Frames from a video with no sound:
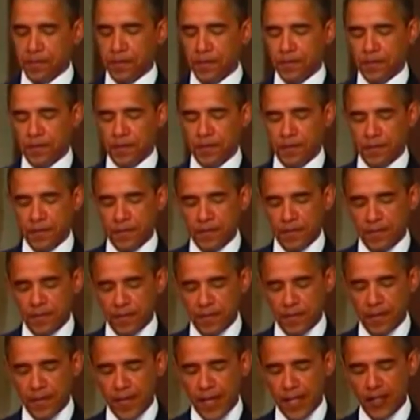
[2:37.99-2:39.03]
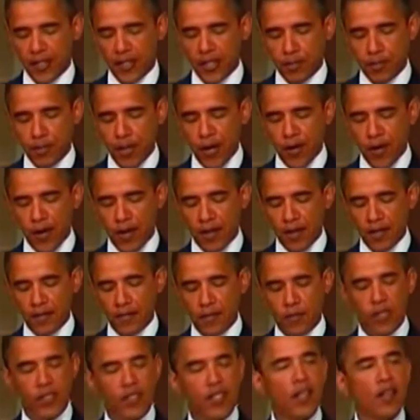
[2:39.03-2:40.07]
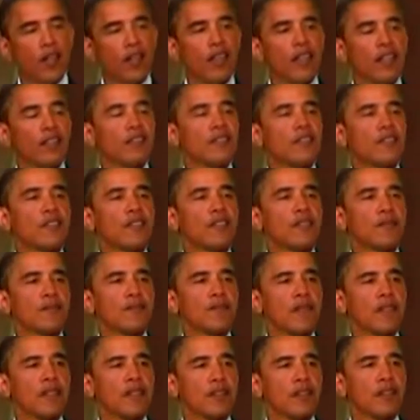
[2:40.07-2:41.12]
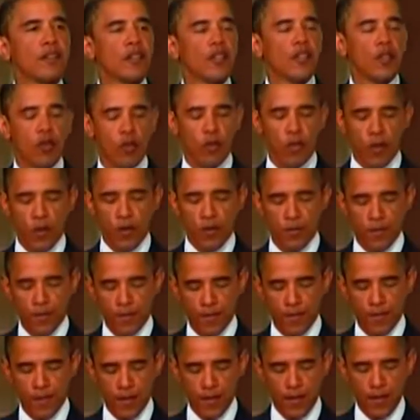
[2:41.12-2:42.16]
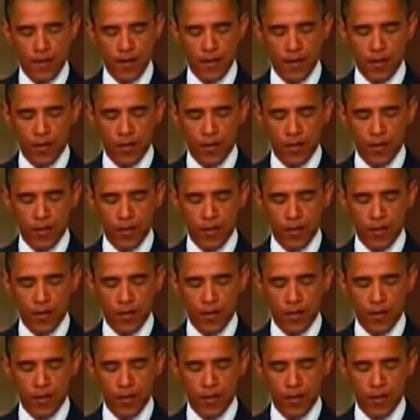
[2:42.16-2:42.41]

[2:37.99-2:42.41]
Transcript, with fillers: health care legislation to be passed this year